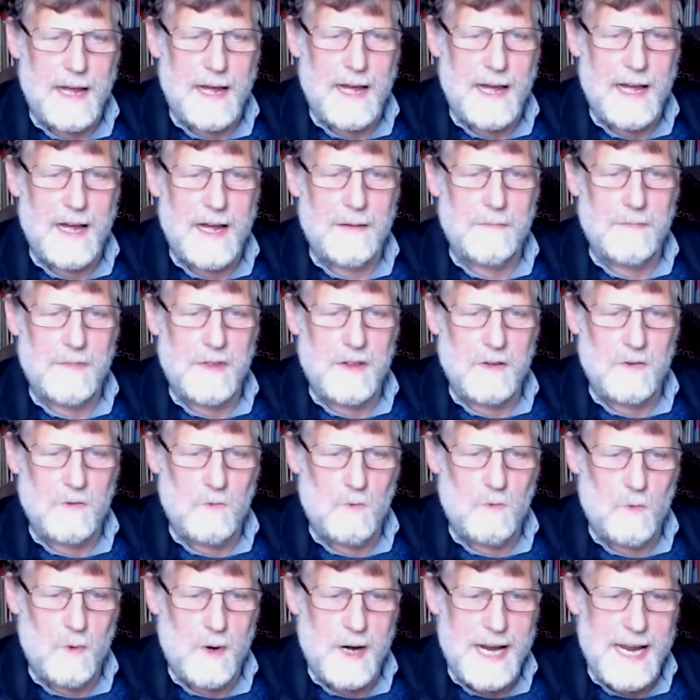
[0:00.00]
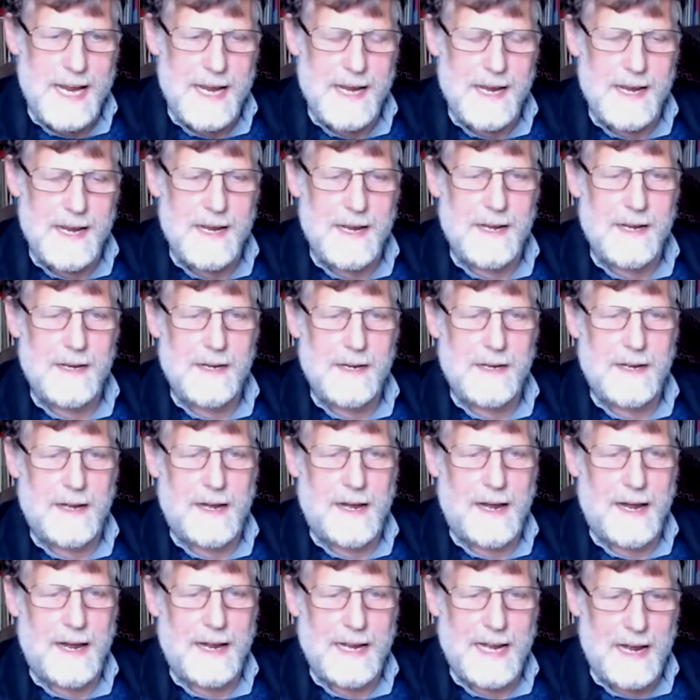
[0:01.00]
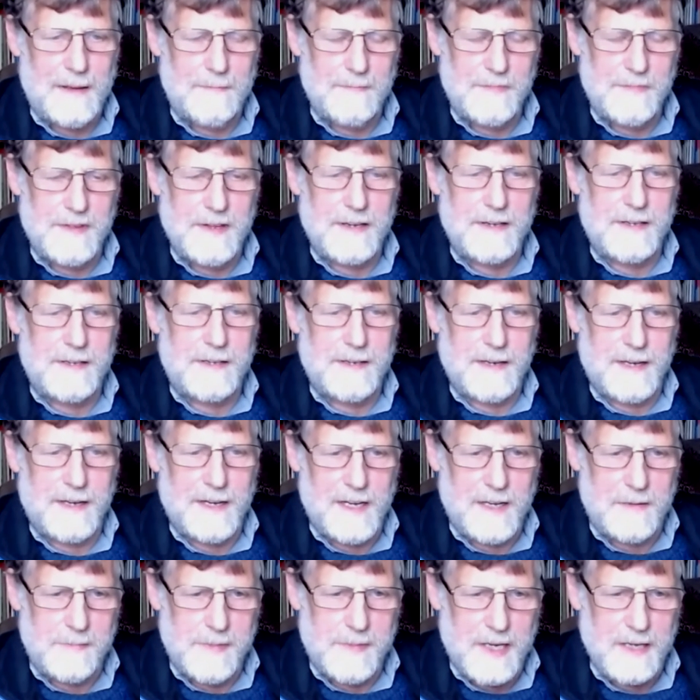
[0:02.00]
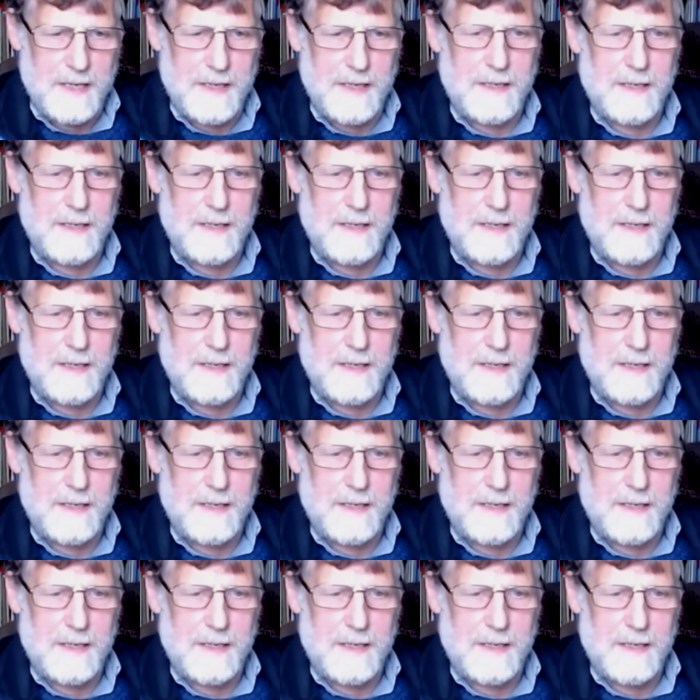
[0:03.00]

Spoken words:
am the way, I am the Dharma,